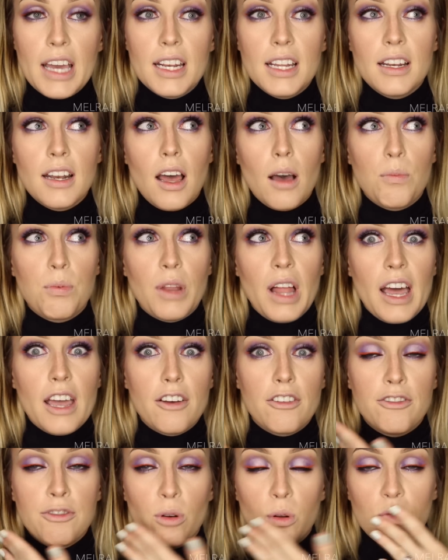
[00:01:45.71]
I didn't apply
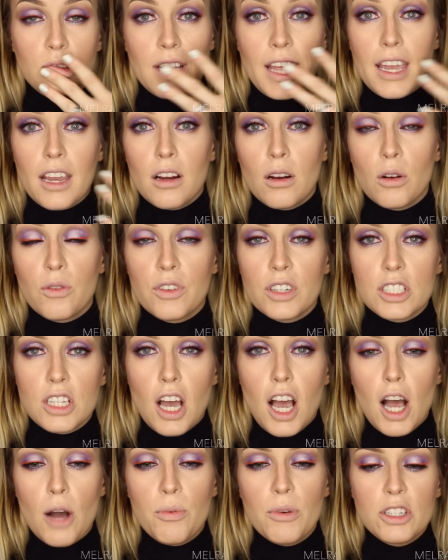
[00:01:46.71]
a full layer over
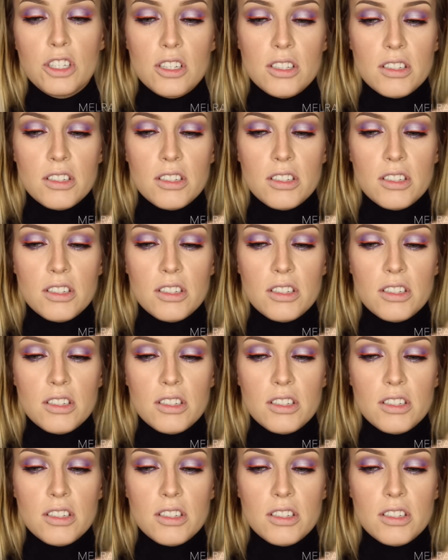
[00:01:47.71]
top,